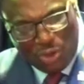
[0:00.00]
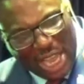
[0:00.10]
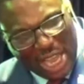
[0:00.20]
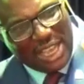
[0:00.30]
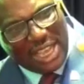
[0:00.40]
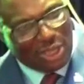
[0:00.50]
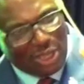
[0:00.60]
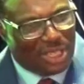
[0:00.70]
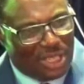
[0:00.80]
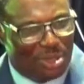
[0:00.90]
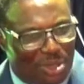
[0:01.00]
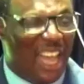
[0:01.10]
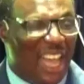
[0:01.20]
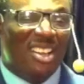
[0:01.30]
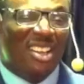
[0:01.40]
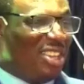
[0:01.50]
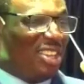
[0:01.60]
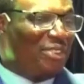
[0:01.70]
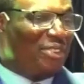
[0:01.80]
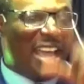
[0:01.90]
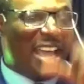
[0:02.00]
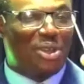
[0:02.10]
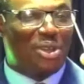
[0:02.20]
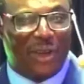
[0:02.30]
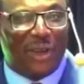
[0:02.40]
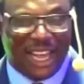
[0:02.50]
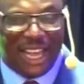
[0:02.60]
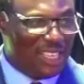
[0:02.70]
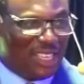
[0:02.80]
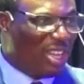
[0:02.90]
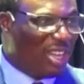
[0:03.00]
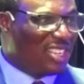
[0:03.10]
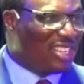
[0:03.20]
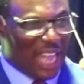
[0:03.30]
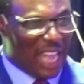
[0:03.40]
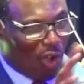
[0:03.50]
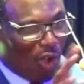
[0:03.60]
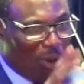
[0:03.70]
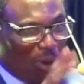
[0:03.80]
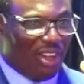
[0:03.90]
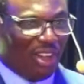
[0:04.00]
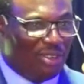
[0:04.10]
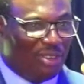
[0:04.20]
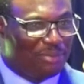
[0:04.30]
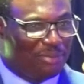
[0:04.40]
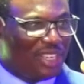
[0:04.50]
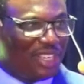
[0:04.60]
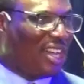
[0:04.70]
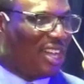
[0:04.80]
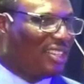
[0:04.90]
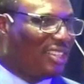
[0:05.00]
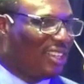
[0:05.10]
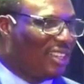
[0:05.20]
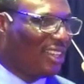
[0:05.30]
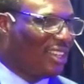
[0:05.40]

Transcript: something too. If you get to our immigration, akoko now, praise God. They